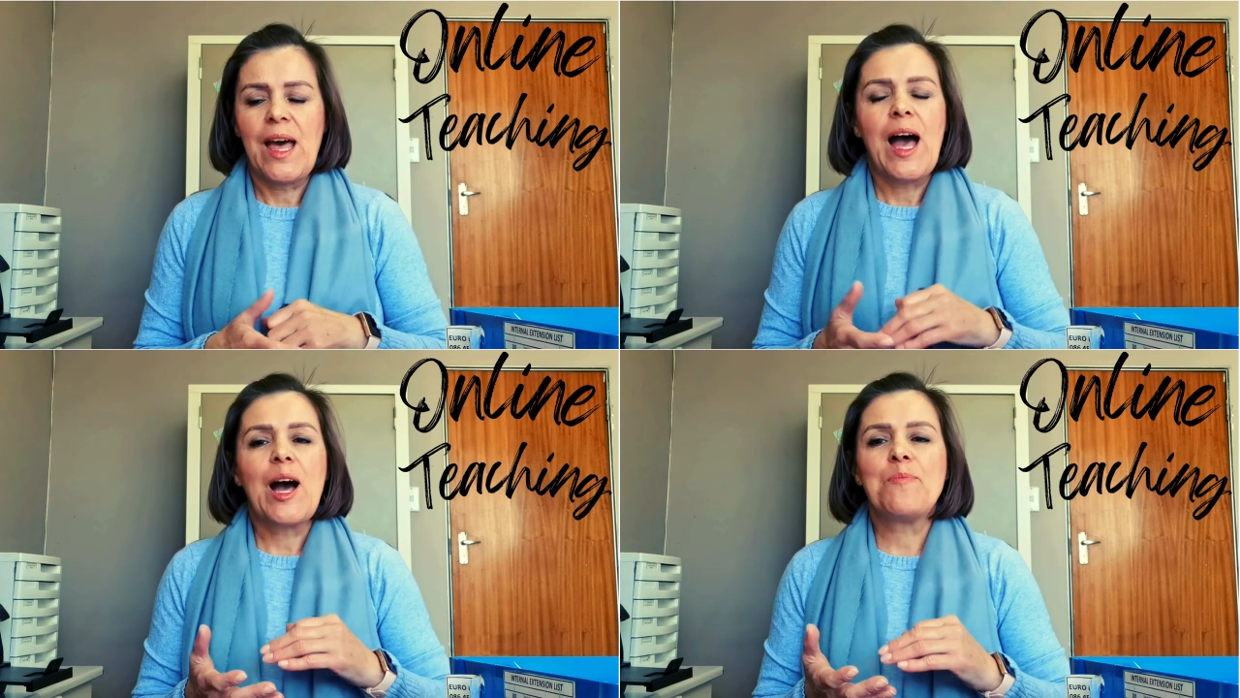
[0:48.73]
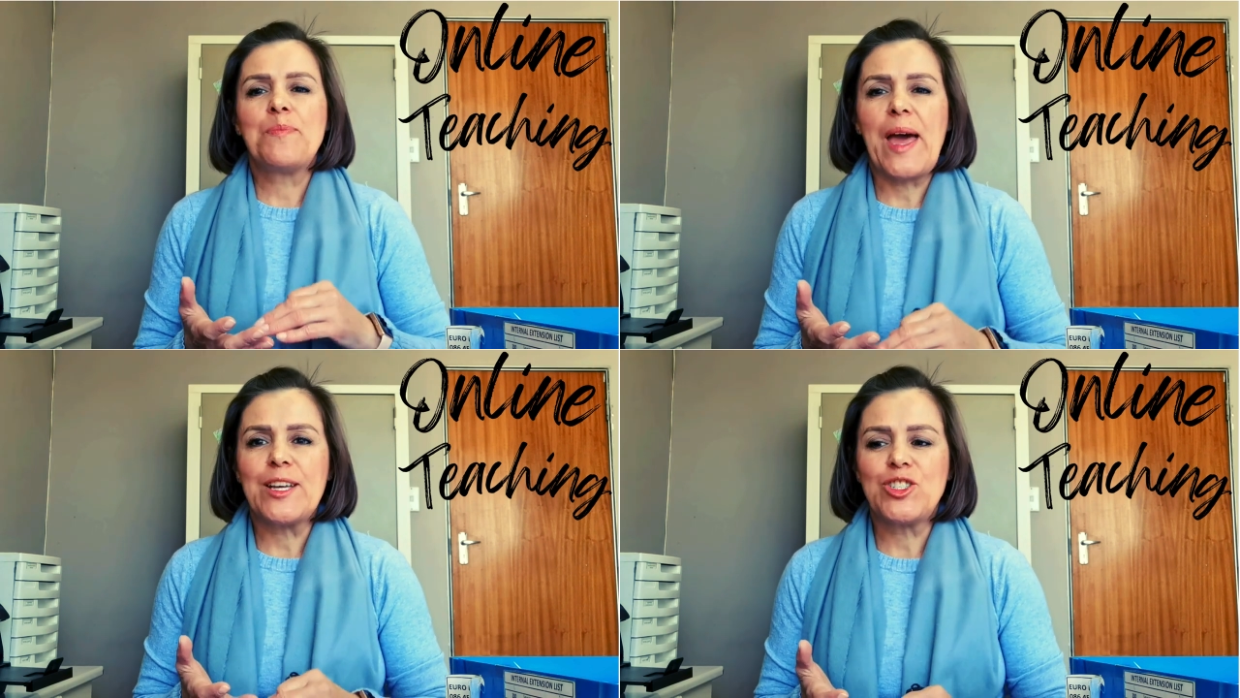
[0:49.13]
I'm
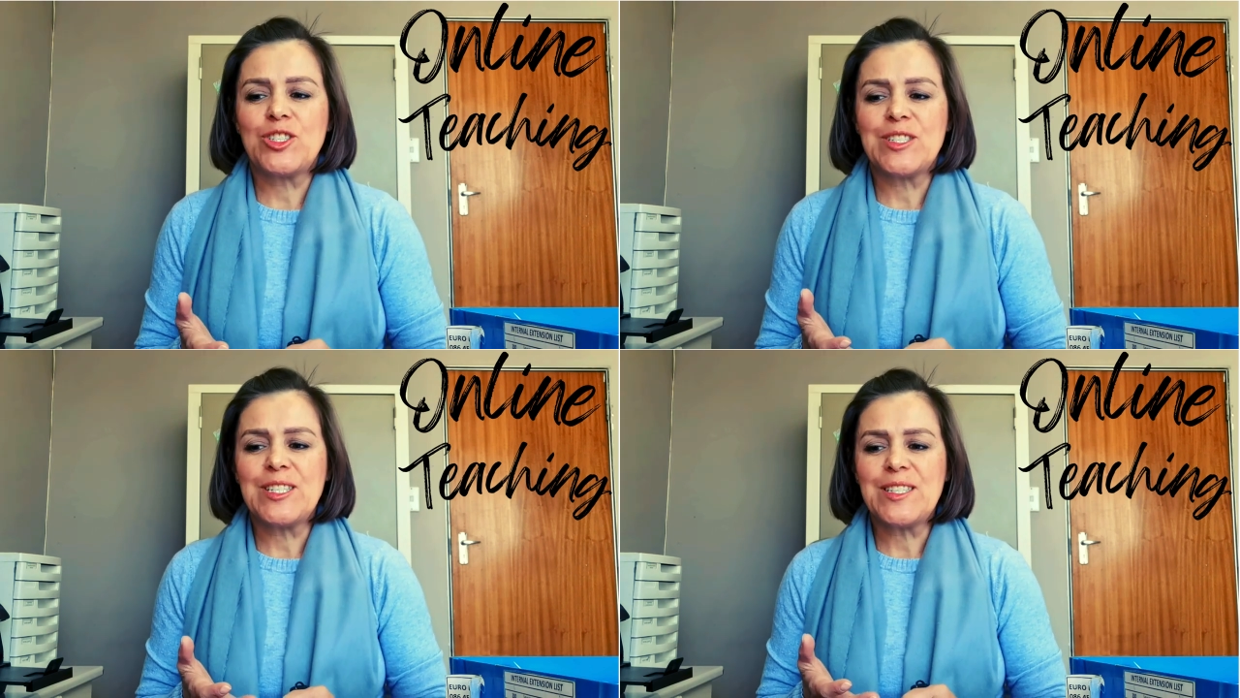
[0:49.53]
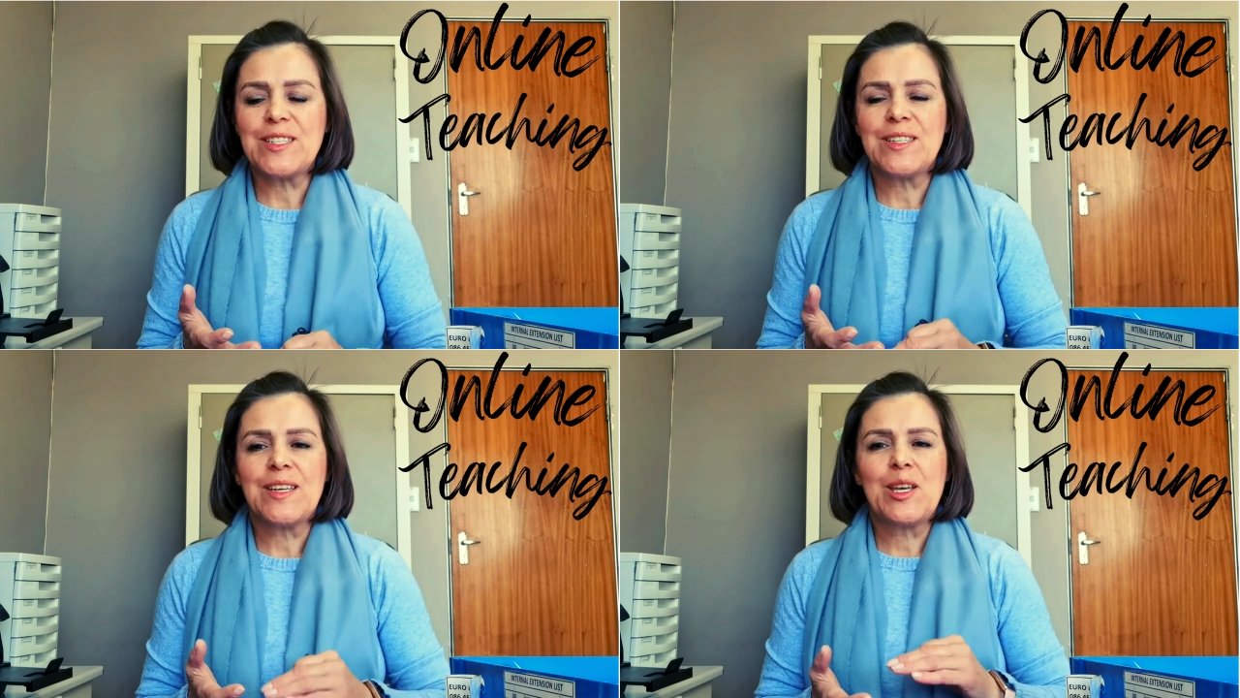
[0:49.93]

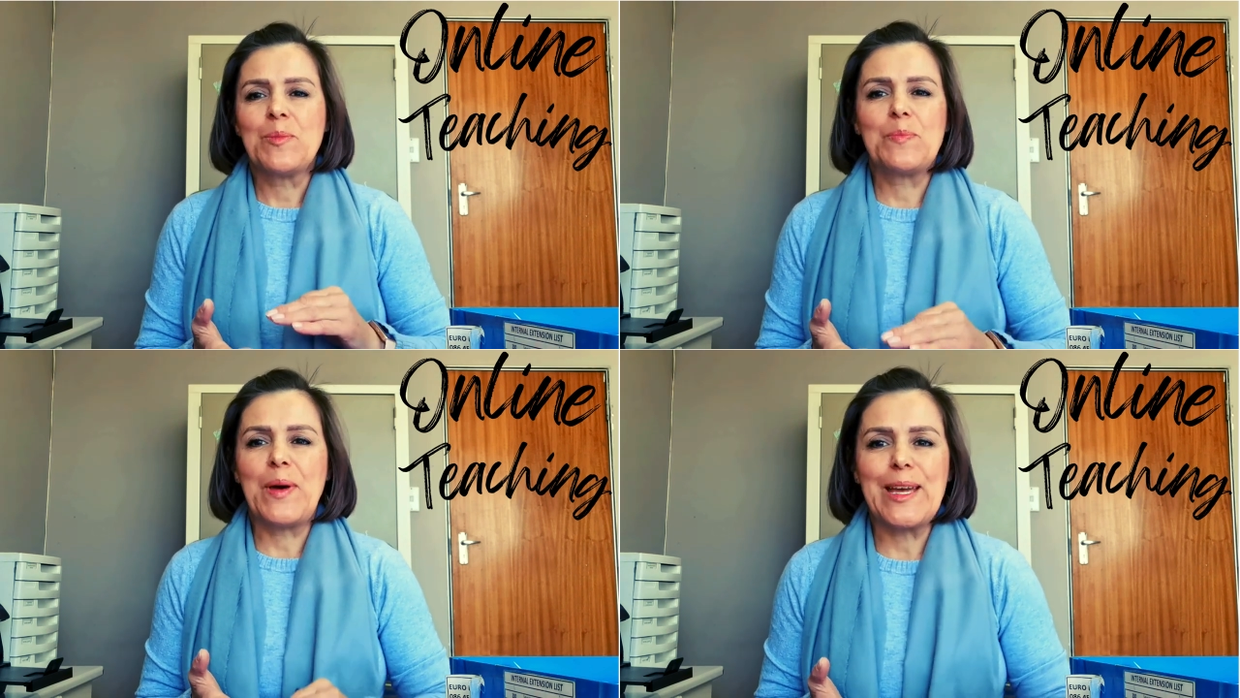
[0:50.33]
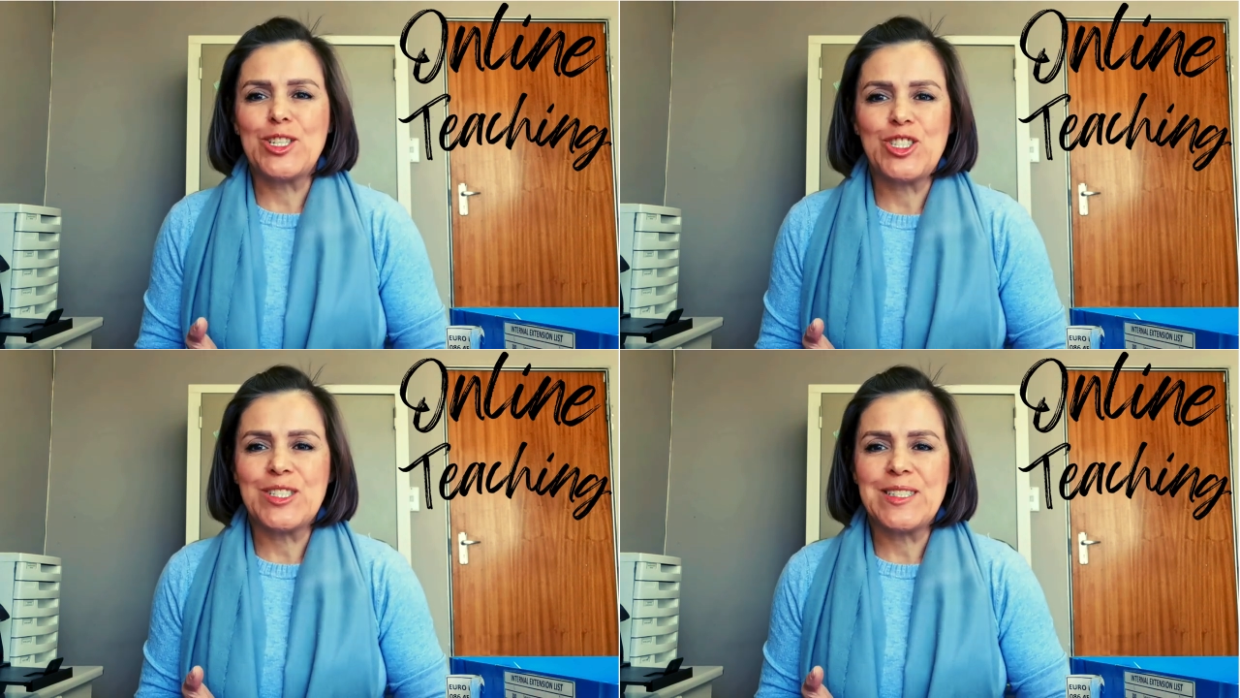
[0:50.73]
passionate,
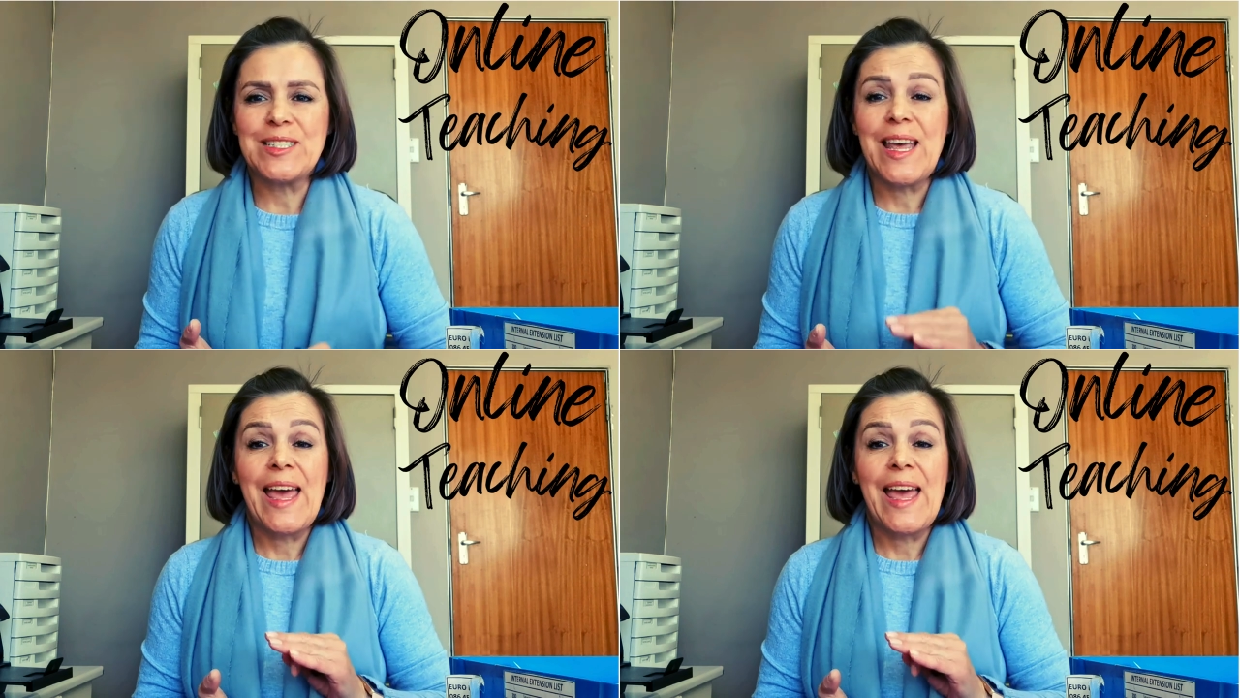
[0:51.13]
patient,